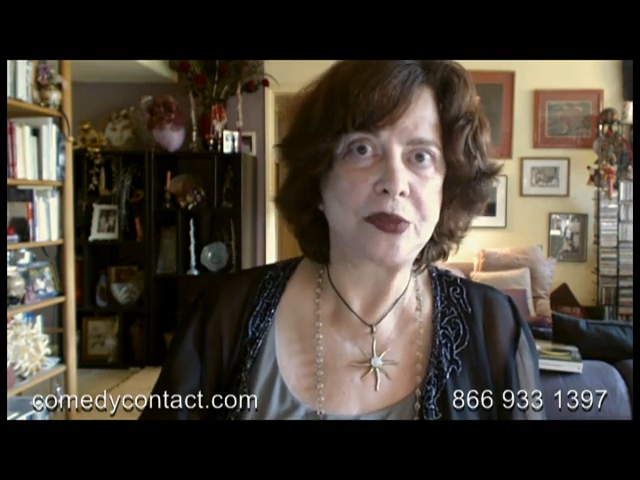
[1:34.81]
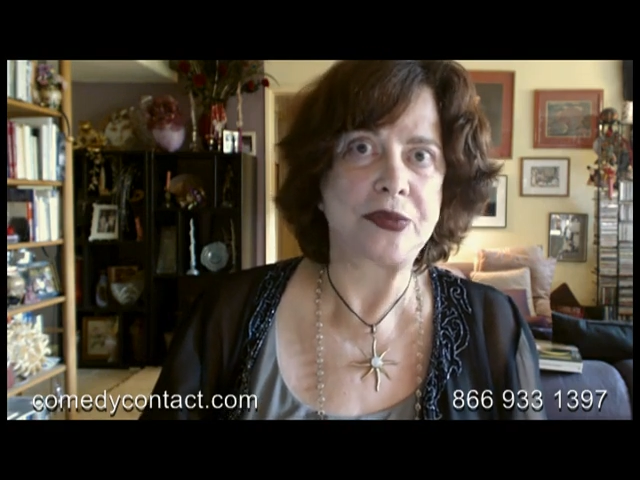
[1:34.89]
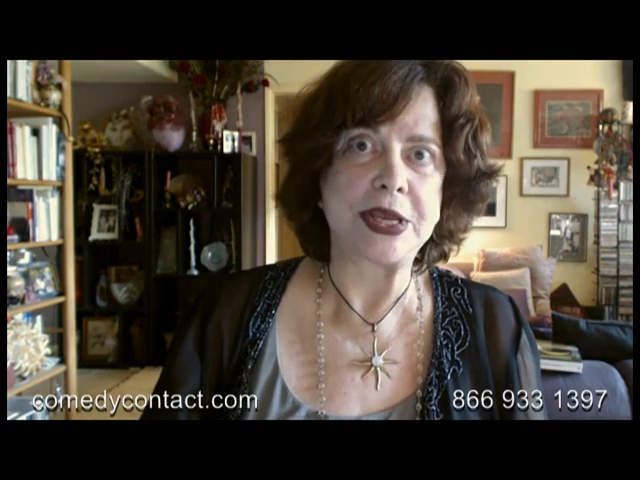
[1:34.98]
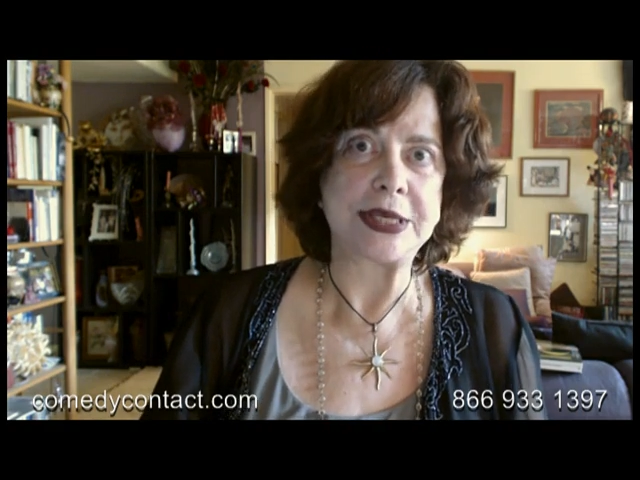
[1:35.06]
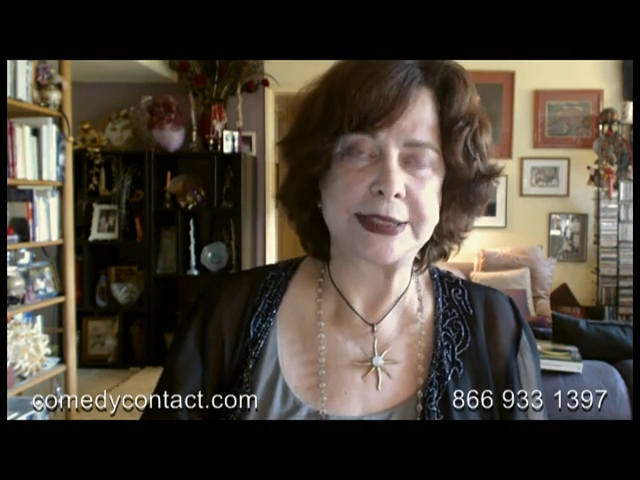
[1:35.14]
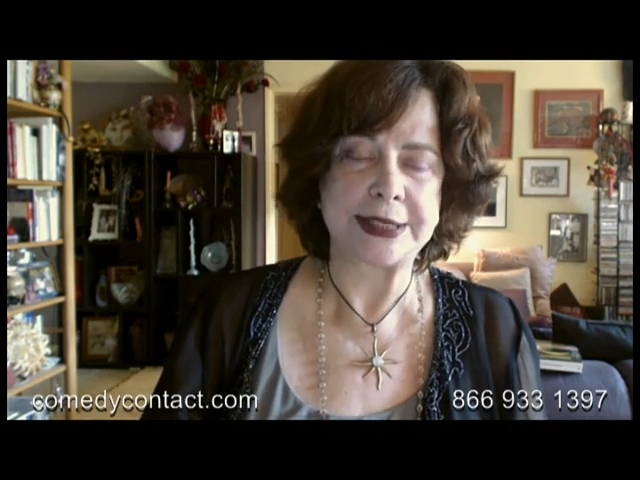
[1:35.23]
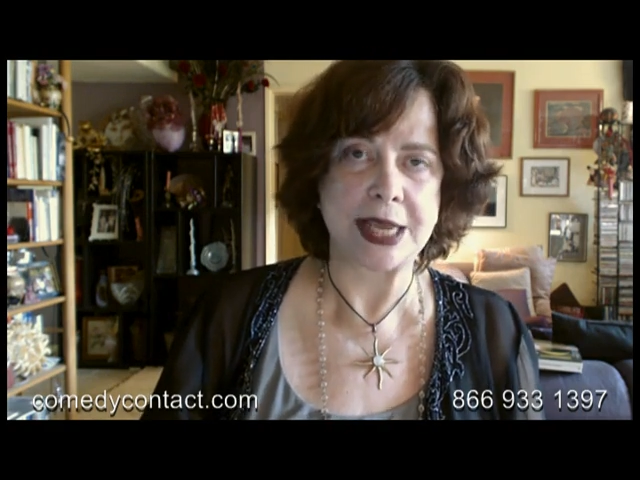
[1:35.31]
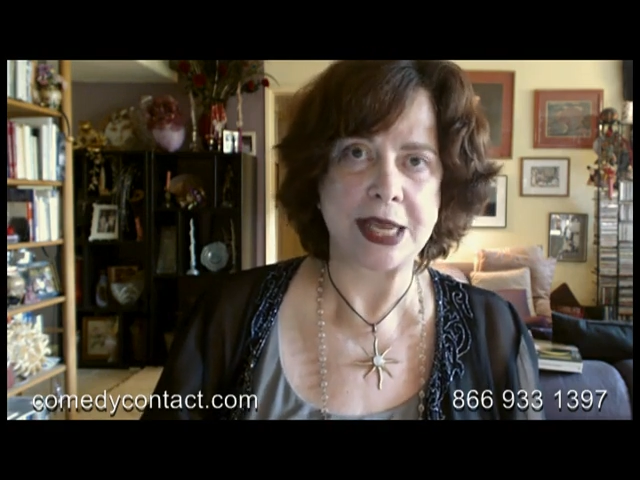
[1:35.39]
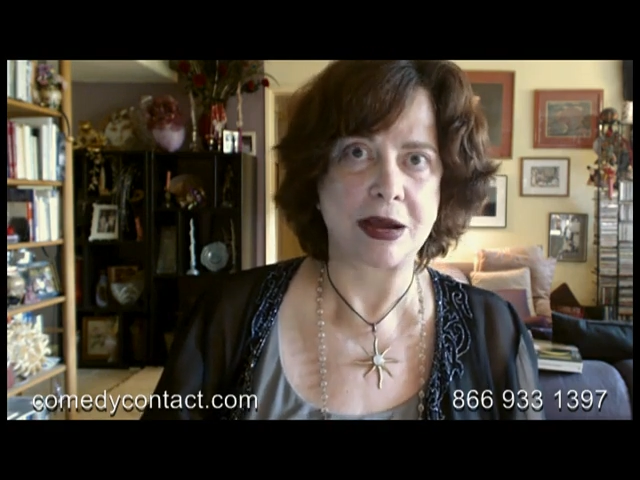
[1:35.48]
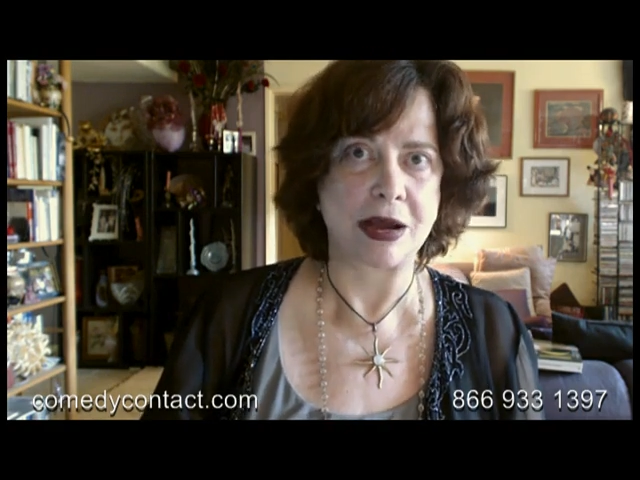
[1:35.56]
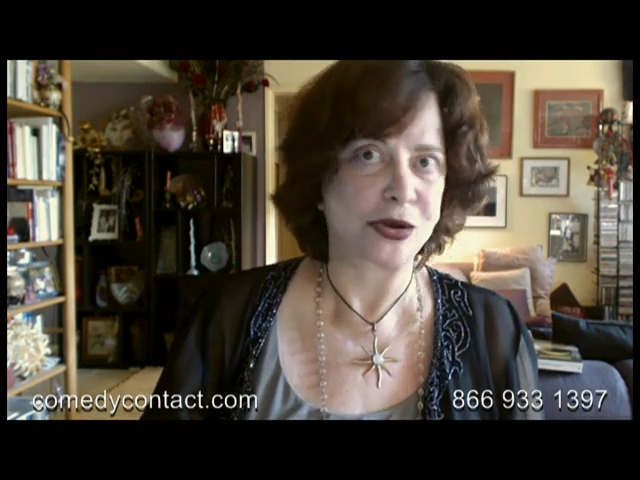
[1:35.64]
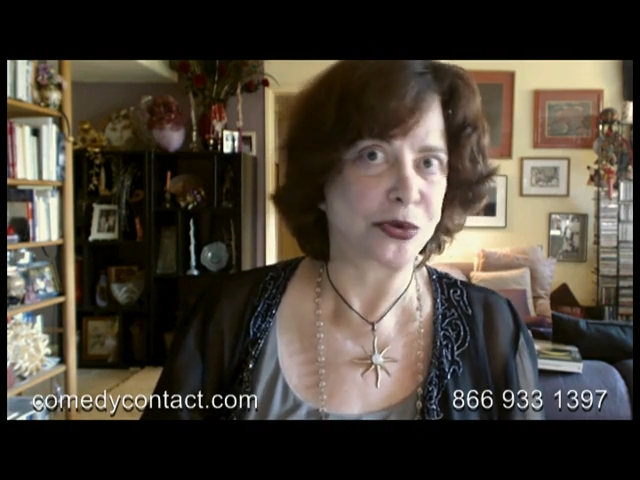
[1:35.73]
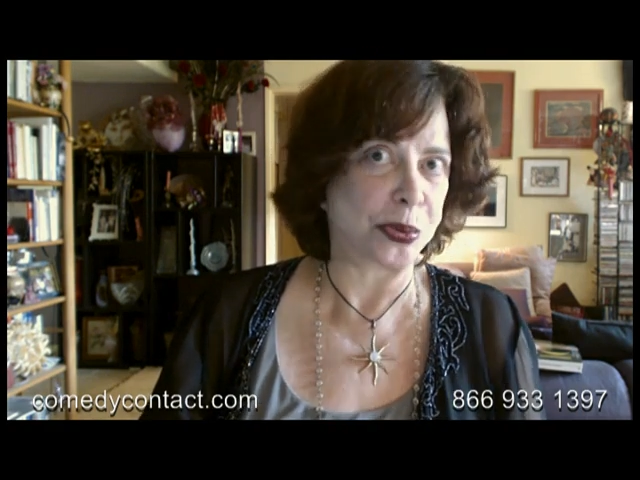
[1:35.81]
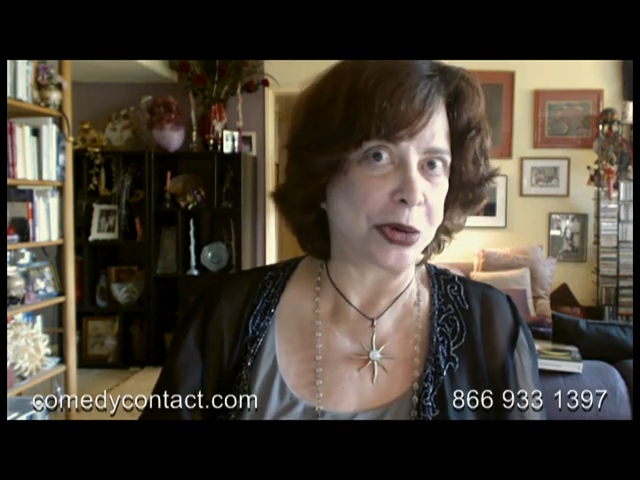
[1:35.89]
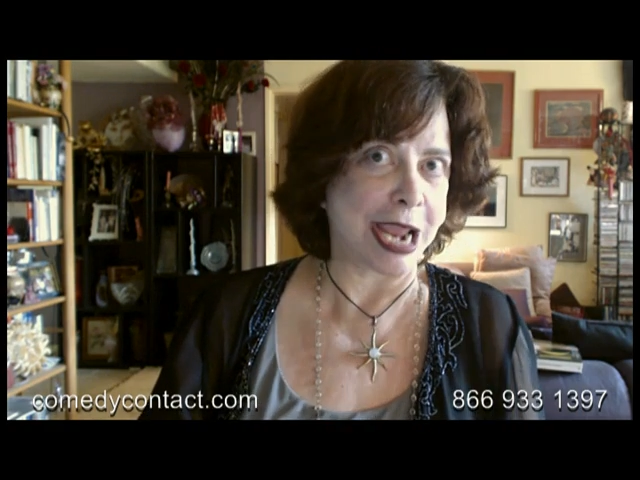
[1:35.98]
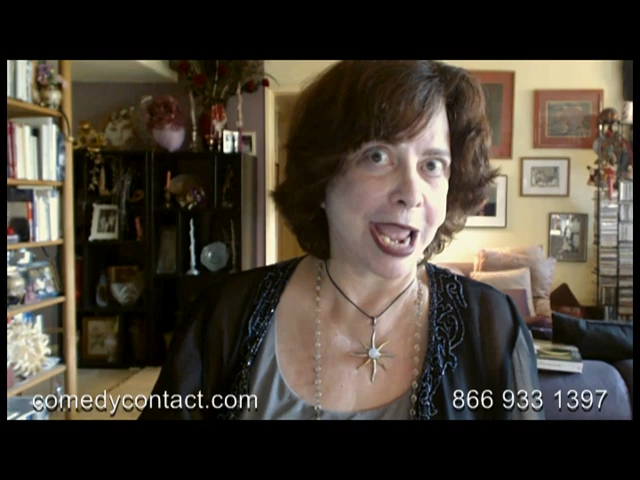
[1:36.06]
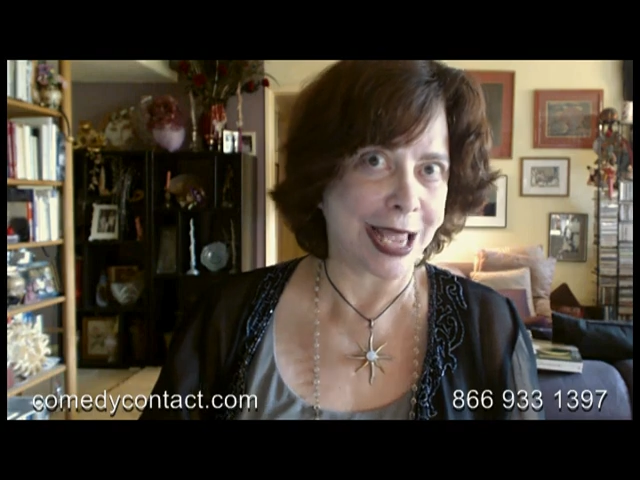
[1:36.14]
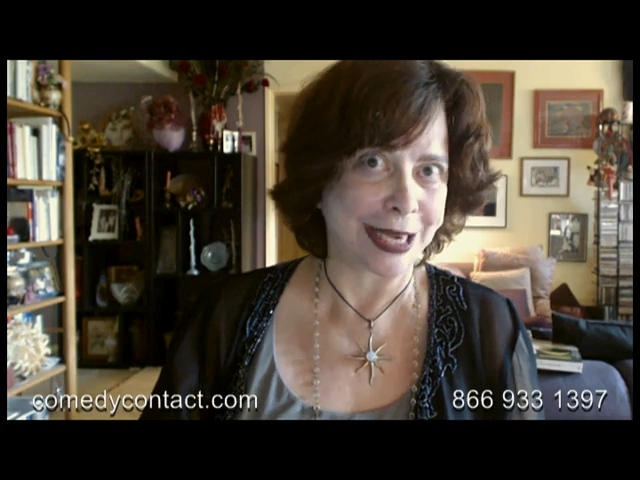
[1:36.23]
what they say on
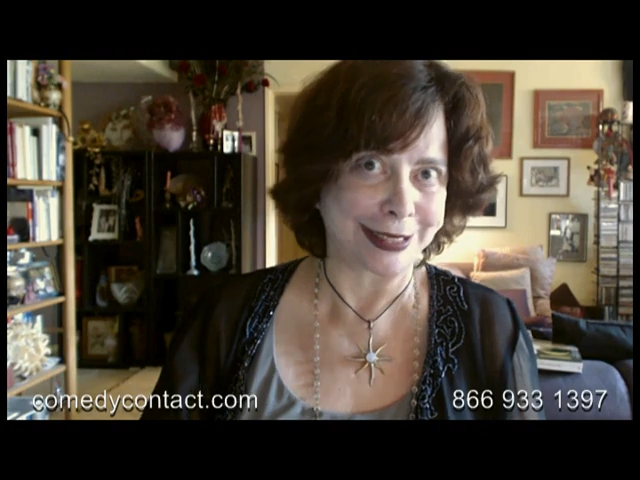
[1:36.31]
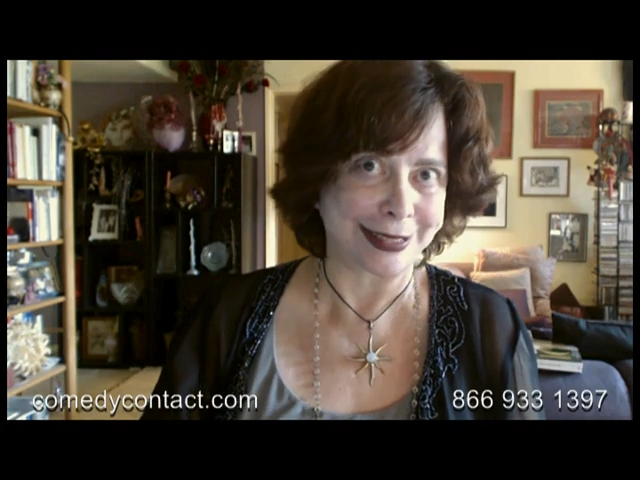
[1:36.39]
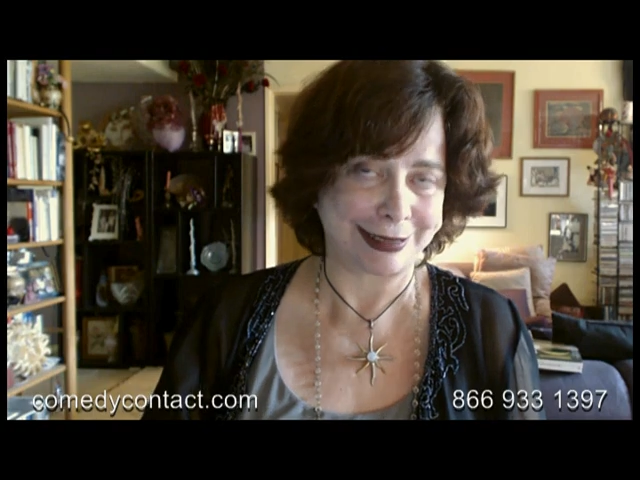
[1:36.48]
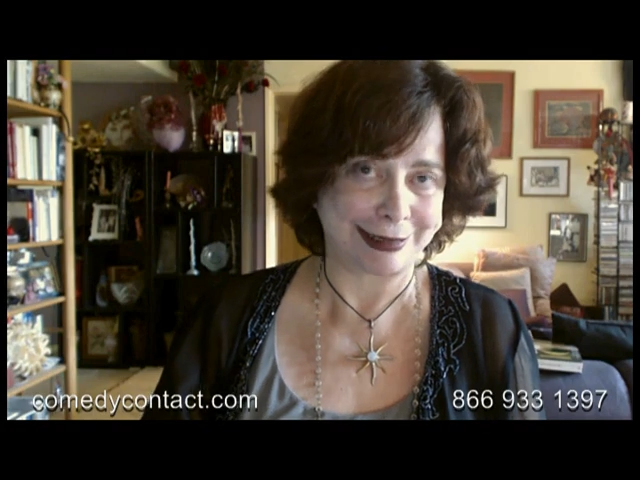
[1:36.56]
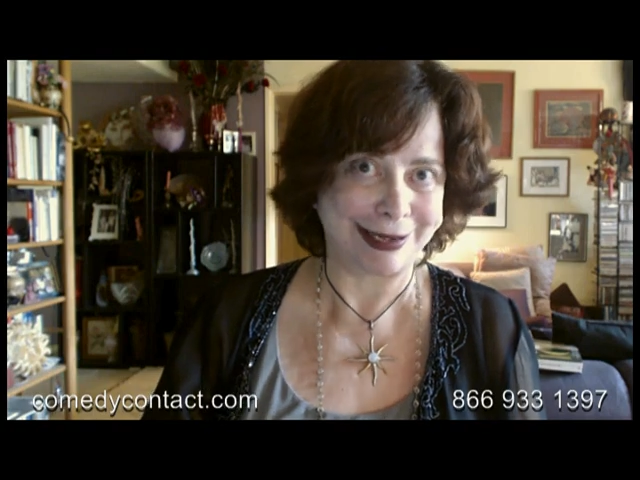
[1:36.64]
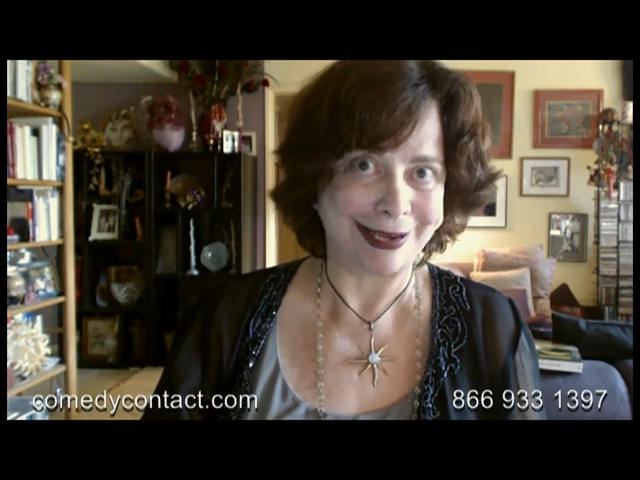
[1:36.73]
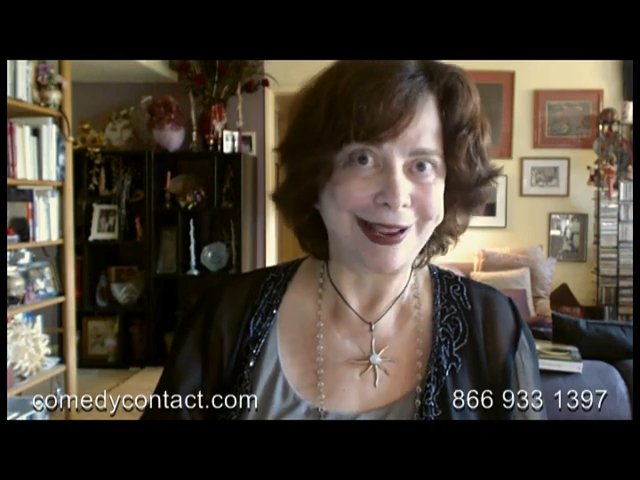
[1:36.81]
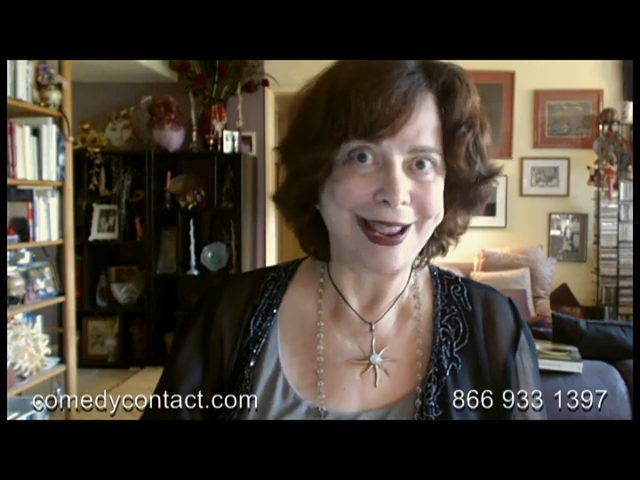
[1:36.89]
reality